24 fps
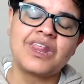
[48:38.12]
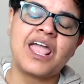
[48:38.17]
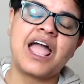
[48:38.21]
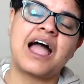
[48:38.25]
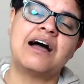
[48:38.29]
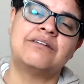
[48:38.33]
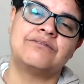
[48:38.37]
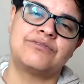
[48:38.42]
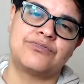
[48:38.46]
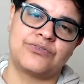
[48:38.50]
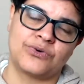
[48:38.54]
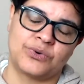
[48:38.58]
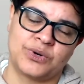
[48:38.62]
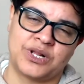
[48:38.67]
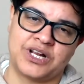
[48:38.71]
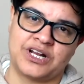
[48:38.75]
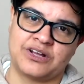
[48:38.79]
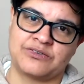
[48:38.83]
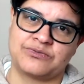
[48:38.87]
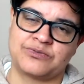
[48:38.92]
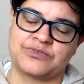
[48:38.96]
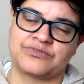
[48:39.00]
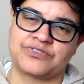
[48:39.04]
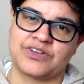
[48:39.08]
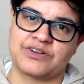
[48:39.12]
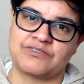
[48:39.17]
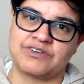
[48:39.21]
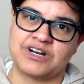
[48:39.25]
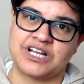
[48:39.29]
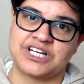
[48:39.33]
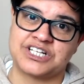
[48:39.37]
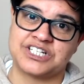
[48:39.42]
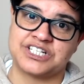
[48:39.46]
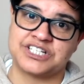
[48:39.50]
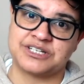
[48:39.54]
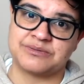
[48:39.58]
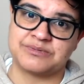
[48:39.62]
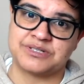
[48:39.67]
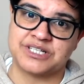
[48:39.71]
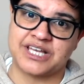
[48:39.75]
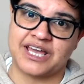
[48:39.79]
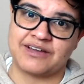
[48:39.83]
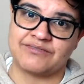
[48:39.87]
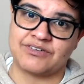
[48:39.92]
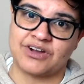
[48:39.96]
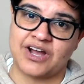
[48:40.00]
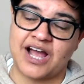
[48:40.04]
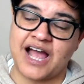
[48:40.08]
and fall in love with their relationship
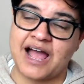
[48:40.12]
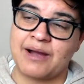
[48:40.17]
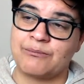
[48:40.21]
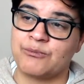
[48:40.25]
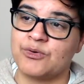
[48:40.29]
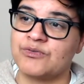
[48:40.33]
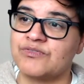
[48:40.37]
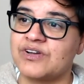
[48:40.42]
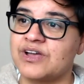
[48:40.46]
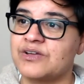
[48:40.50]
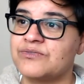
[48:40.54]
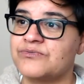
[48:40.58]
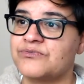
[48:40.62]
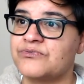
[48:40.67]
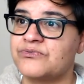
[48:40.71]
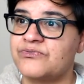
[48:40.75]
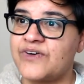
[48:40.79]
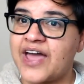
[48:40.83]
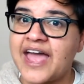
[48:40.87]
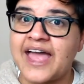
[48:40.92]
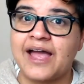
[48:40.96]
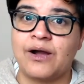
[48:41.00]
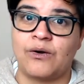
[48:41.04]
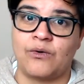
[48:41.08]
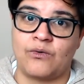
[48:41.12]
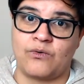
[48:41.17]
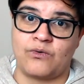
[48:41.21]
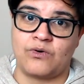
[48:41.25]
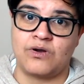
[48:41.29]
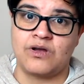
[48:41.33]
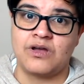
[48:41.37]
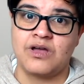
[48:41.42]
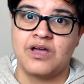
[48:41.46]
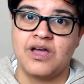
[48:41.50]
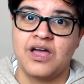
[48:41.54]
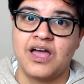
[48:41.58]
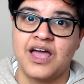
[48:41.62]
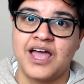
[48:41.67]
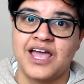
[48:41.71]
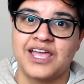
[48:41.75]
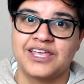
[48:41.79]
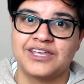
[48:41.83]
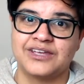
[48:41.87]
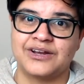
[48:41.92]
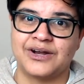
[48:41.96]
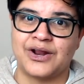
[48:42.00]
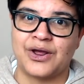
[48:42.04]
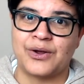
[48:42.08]
together. And without fail,
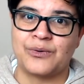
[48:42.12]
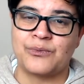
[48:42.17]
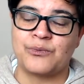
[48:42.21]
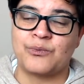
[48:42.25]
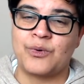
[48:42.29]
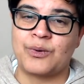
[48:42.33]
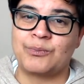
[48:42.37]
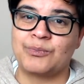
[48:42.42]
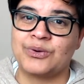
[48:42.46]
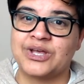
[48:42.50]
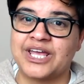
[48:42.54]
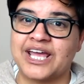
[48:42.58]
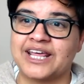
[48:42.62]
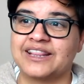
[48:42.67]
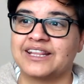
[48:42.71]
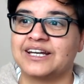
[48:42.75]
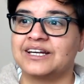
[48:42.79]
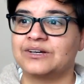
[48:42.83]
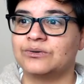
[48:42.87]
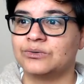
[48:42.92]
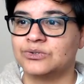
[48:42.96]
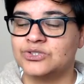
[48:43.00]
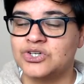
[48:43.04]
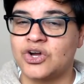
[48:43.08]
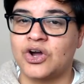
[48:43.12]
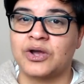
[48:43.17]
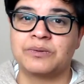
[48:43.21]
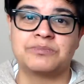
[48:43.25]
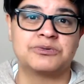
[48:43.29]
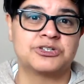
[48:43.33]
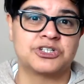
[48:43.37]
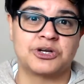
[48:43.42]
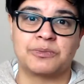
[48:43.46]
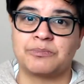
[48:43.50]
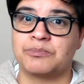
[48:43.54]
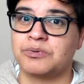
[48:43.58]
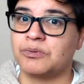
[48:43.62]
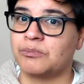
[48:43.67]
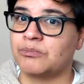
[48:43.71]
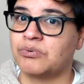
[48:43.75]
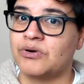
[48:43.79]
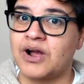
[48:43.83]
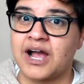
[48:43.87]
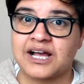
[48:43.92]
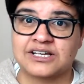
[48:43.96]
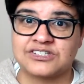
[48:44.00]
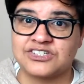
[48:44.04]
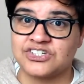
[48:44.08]
you know, when we get the little time jump and
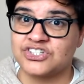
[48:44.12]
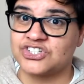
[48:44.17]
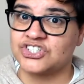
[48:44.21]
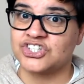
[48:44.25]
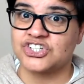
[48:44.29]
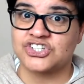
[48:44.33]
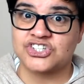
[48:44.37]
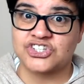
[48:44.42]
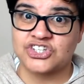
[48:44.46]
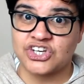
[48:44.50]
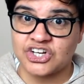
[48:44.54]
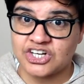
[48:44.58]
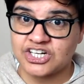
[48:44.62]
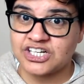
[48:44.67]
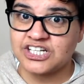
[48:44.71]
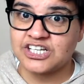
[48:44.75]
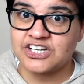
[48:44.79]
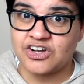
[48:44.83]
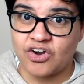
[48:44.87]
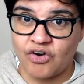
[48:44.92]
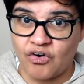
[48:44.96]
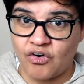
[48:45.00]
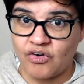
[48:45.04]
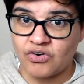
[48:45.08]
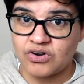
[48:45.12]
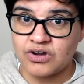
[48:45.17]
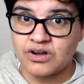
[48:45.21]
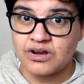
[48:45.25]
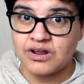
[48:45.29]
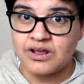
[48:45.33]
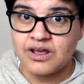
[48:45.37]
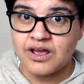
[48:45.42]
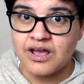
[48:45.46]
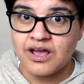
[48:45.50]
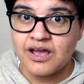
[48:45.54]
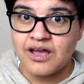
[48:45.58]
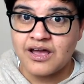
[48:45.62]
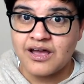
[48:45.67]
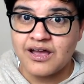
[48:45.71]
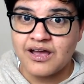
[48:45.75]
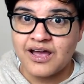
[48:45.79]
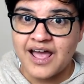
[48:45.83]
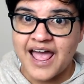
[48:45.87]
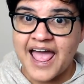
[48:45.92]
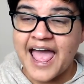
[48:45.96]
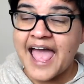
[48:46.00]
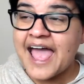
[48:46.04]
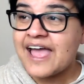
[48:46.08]
Prax is just suddenly gone,
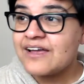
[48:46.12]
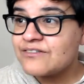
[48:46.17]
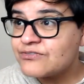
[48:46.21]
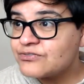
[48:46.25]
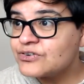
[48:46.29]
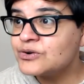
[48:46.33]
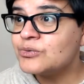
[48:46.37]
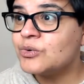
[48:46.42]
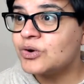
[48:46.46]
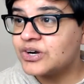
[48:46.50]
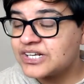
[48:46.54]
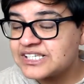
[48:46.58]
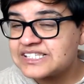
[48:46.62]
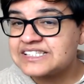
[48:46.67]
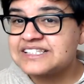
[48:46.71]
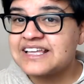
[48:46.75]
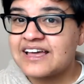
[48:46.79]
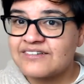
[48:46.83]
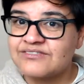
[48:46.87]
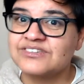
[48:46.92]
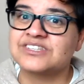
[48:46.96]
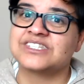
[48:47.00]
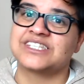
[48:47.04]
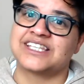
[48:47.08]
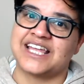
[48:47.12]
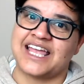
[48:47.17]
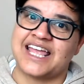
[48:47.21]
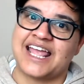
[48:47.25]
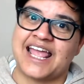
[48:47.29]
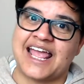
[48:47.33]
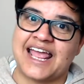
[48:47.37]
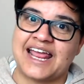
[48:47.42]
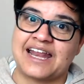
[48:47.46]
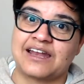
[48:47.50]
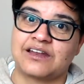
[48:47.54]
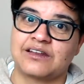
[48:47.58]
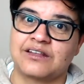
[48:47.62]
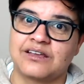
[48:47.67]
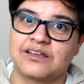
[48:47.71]
everyone is devastated